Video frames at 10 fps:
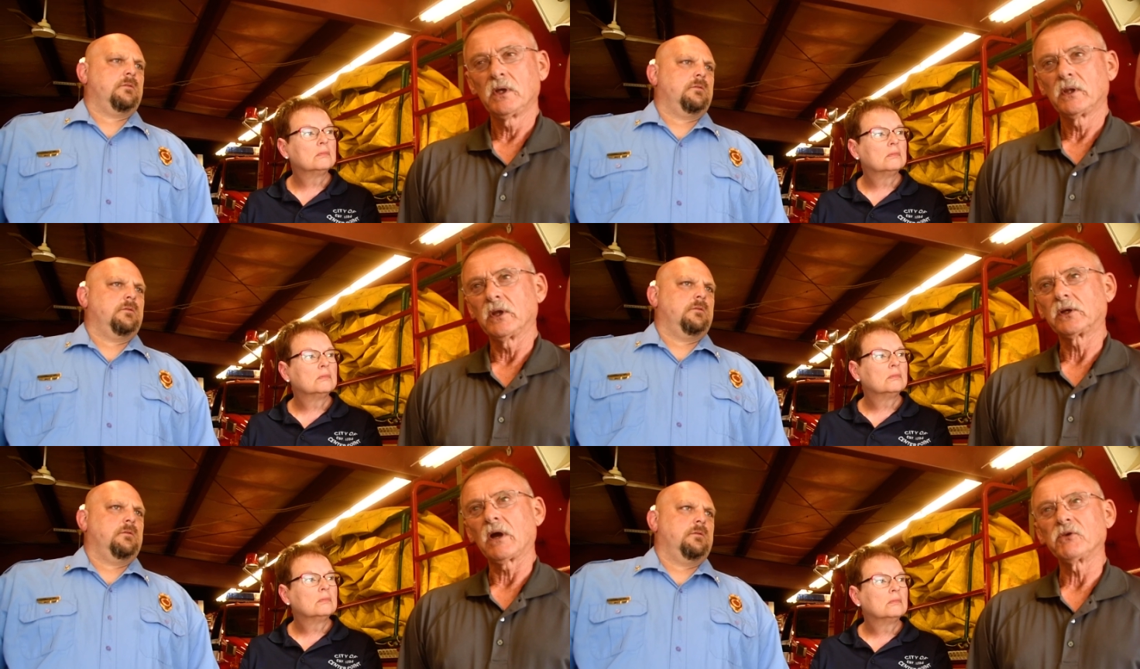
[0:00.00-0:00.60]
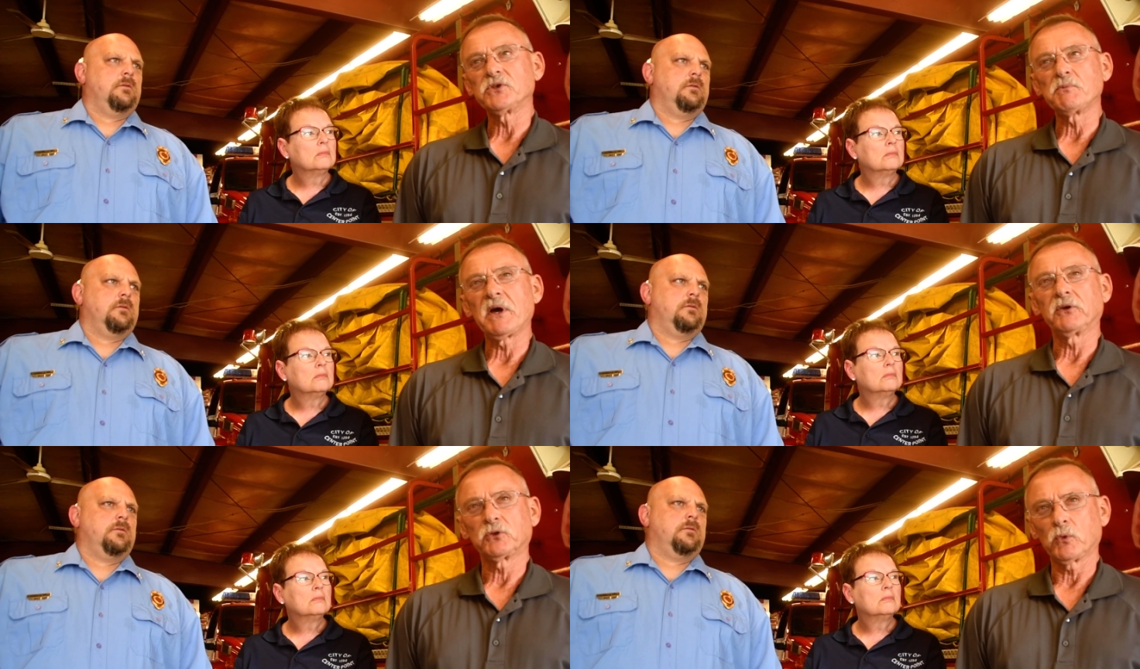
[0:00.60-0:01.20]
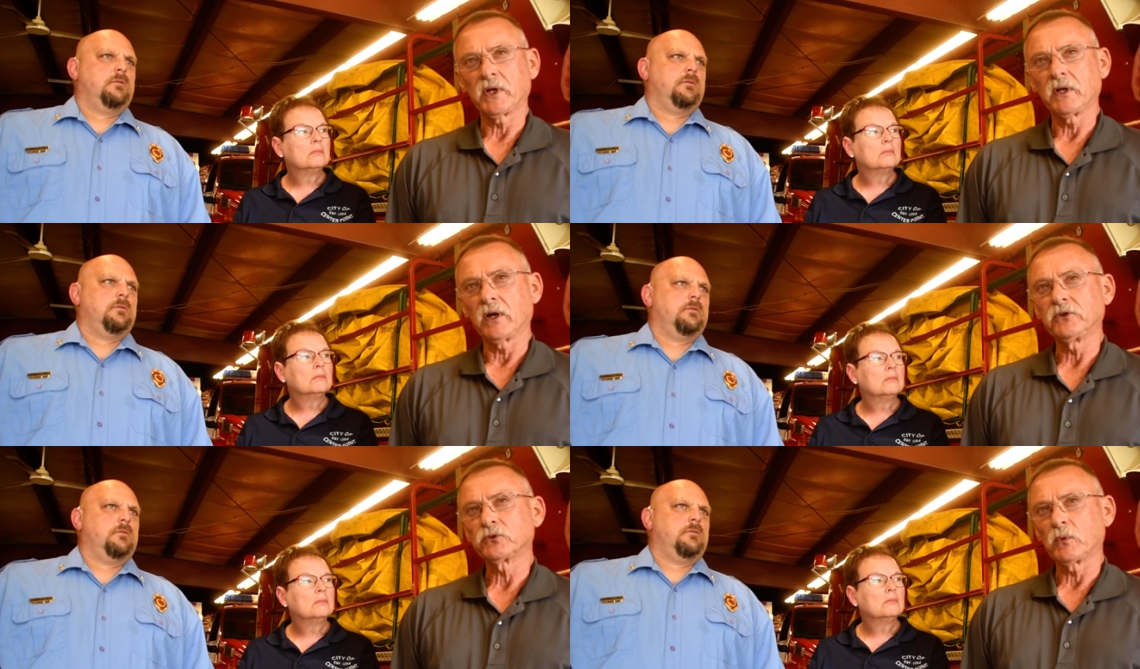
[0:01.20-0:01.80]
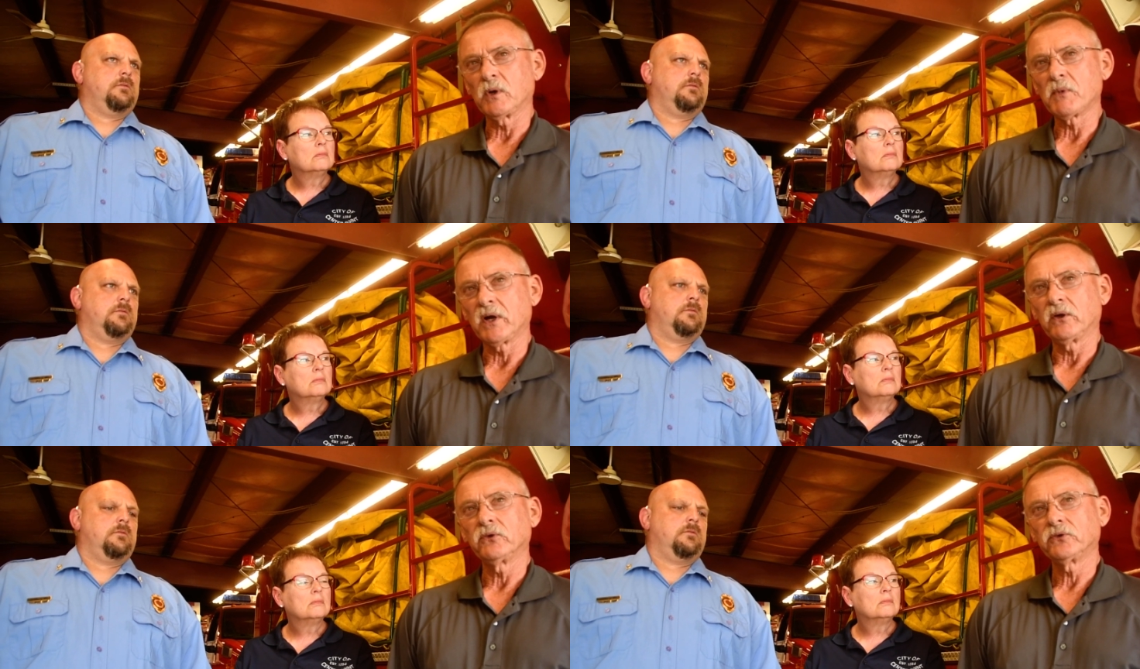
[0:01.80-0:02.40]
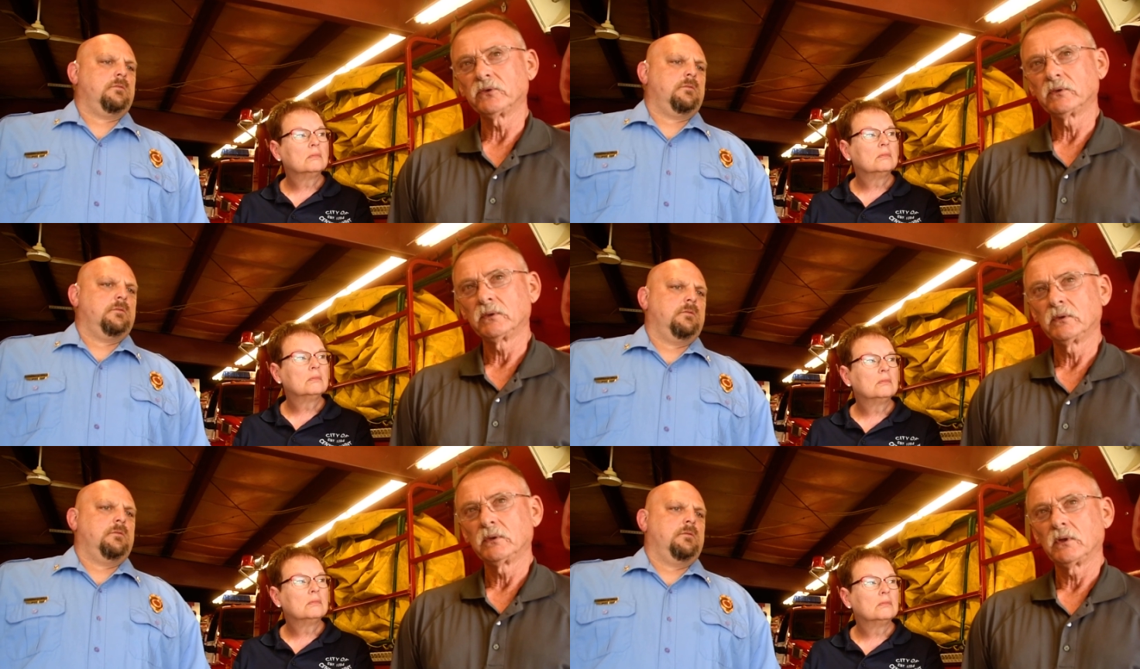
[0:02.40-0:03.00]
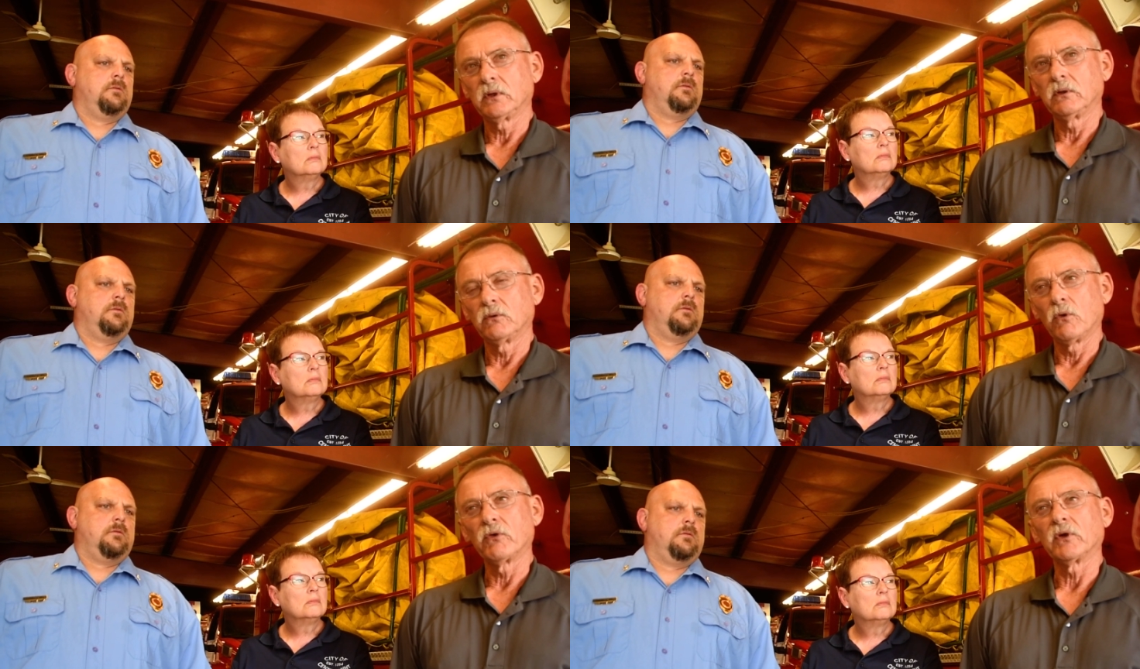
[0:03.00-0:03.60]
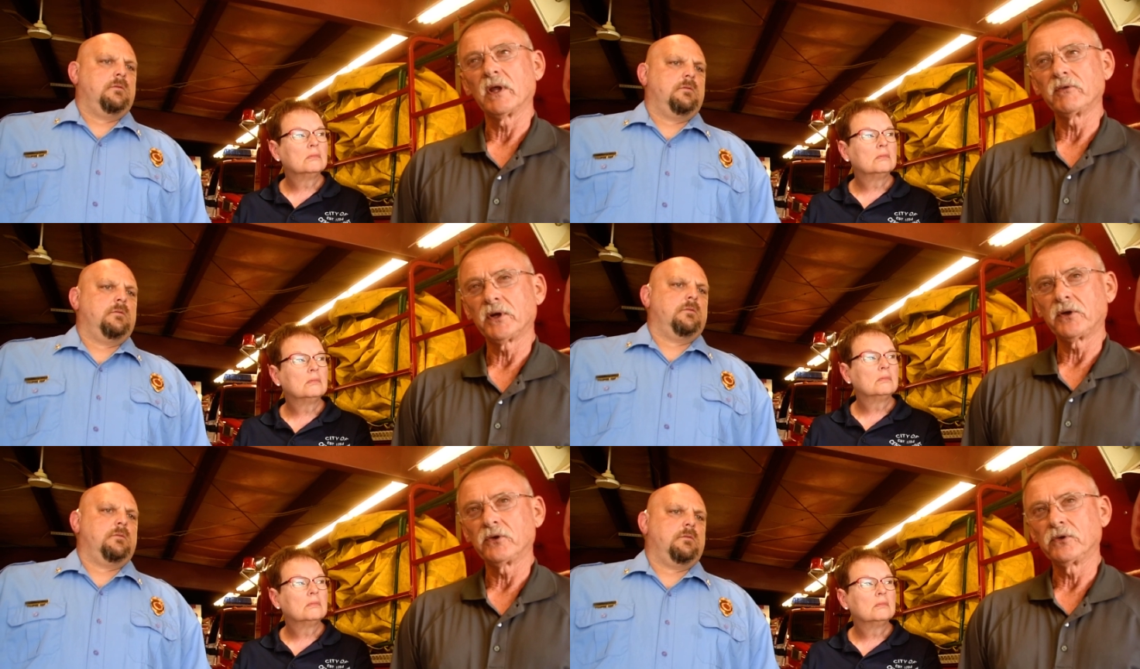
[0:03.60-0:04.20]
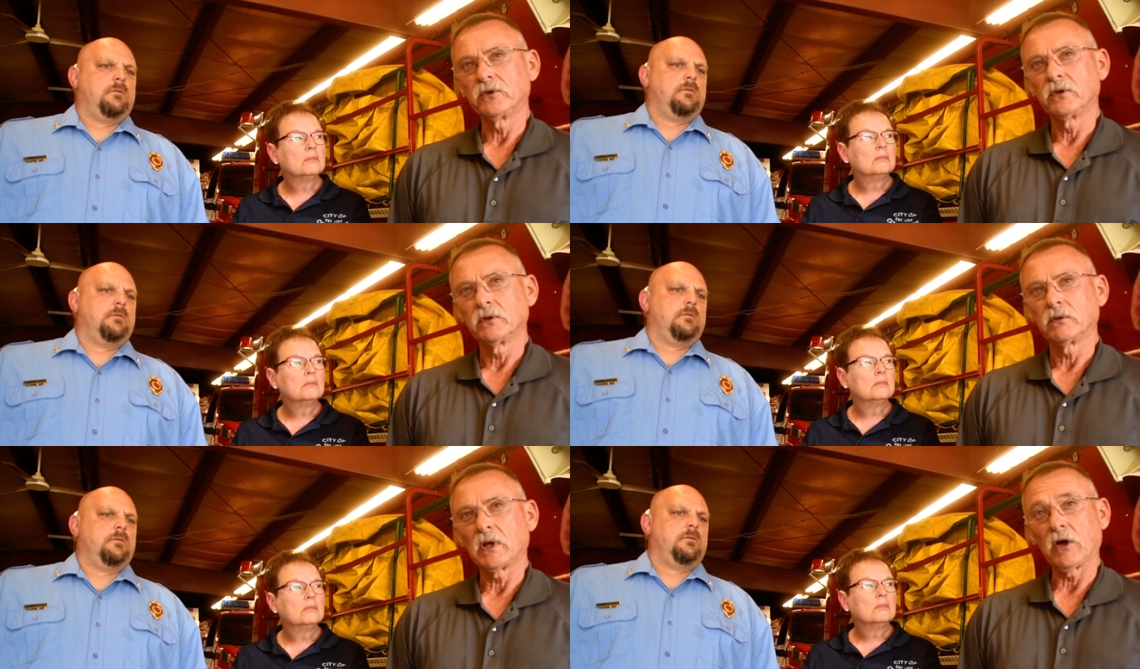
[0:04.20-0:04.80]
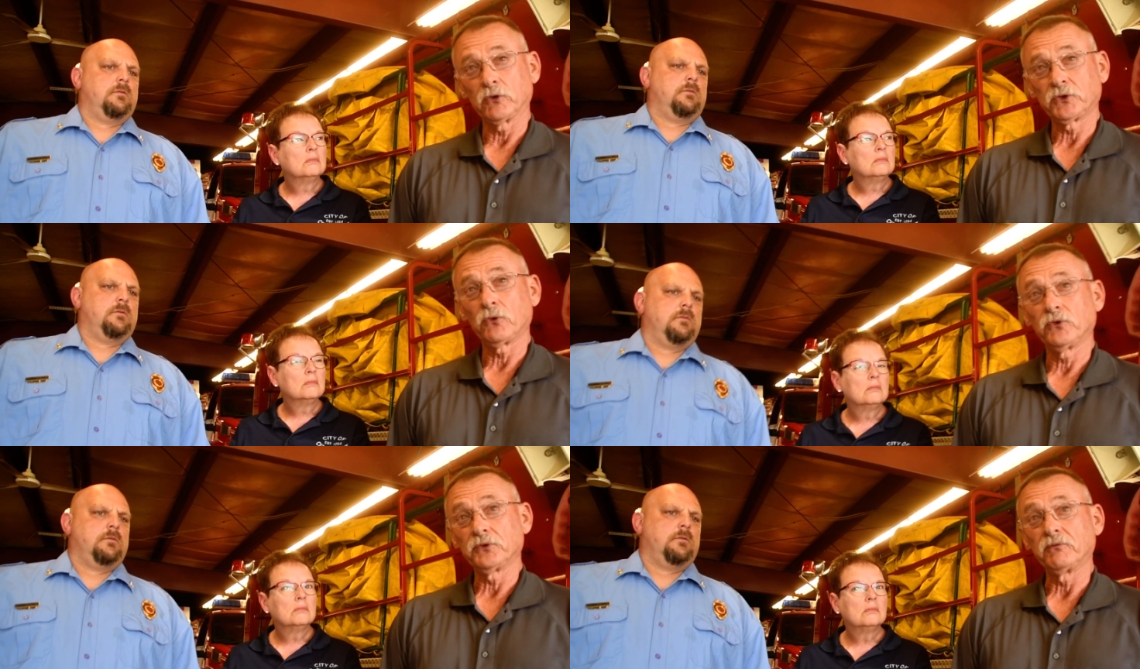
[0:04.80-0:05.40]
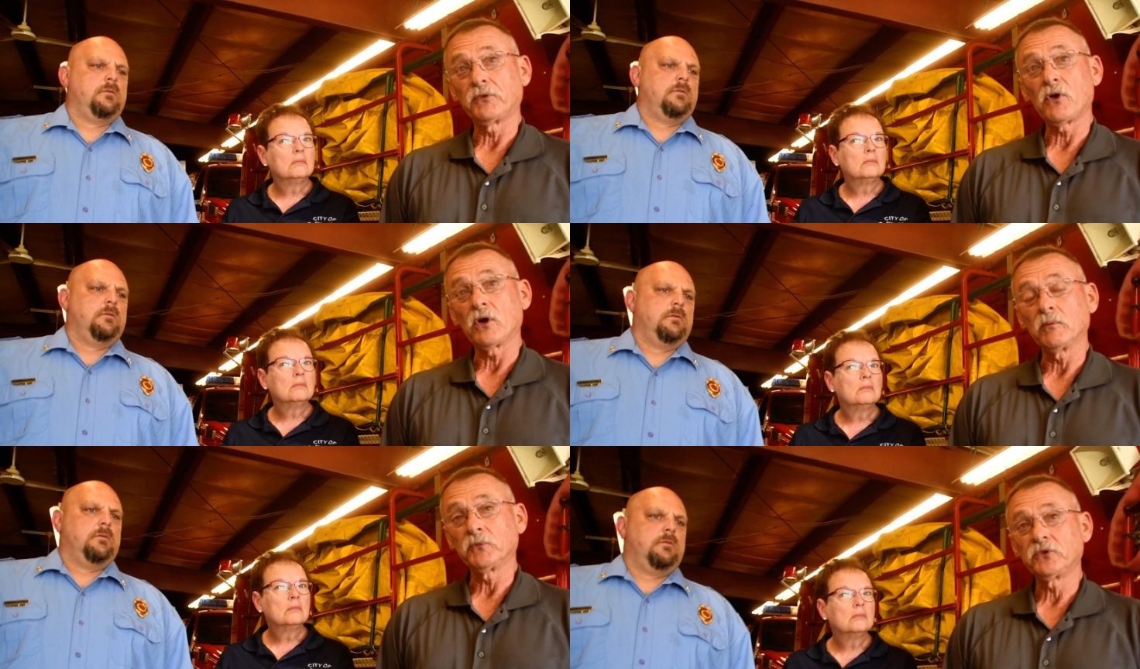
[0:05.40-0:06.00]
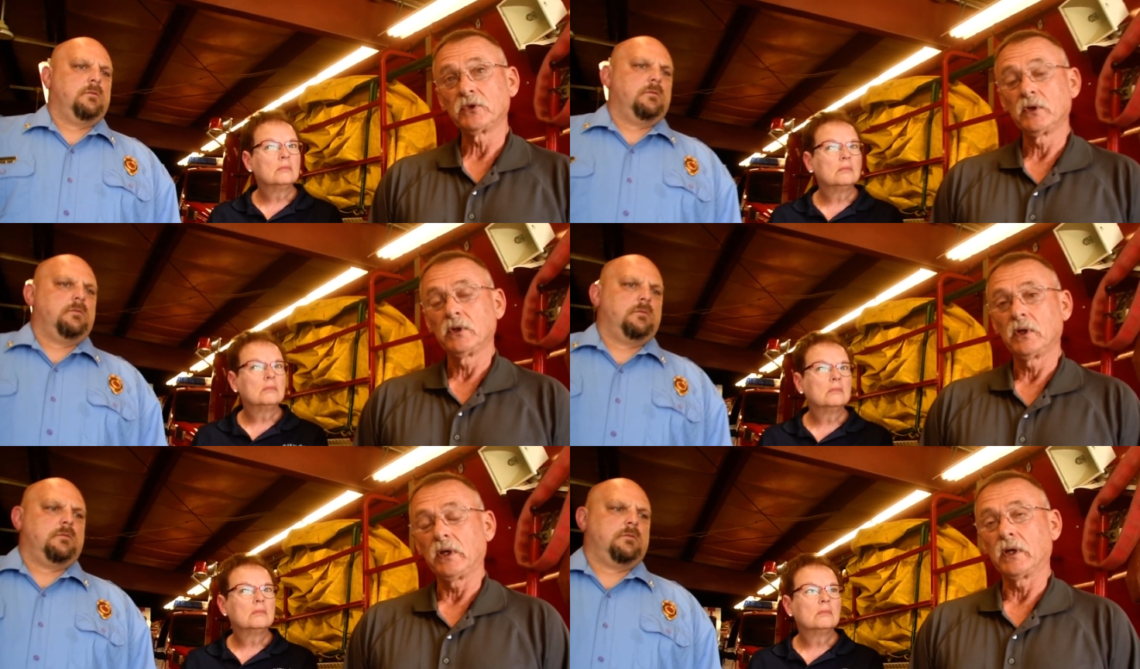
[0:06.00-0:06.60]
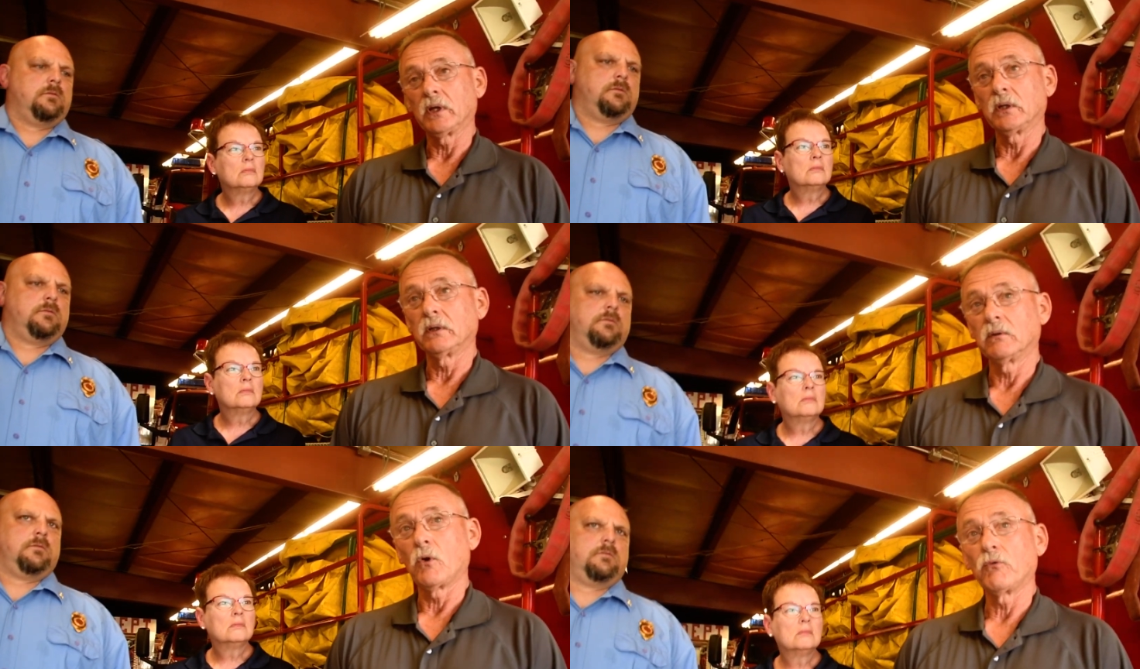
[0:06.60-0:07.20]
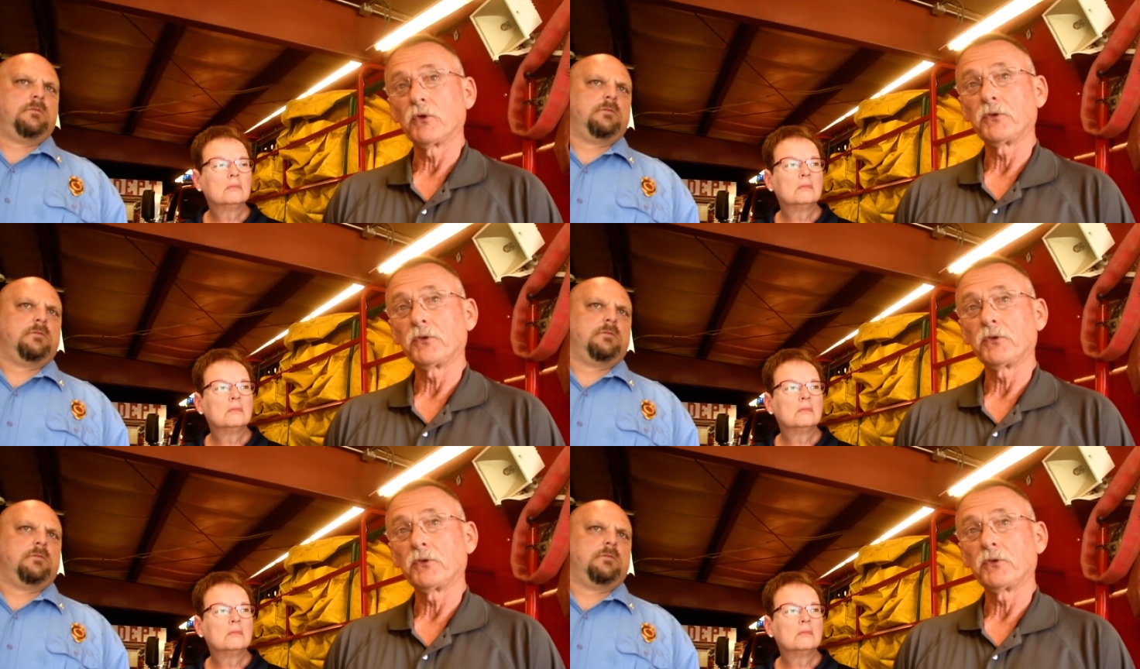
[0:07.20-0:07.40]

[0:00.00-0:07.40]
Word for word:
Speaker 1: that covers about 29 square miles, over 1,100 households and farms, and over